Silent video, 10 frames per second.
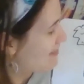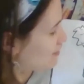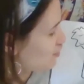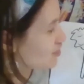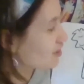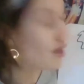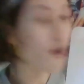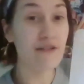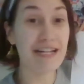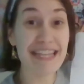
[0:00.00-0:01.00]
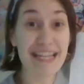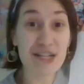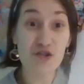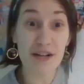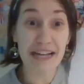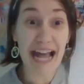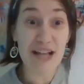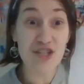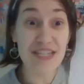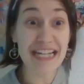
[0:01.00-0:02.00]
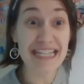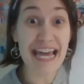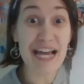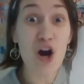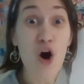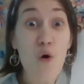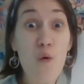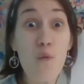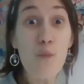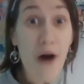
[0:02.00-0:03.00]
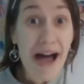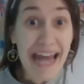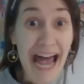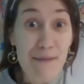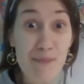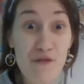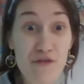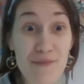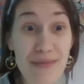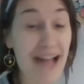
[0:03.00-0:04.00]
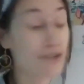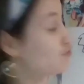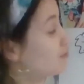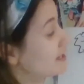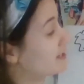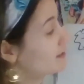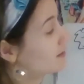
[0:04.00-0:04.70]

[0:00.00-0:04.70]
then she's gonna go over to this tree and she's gonna take one apple from that tree.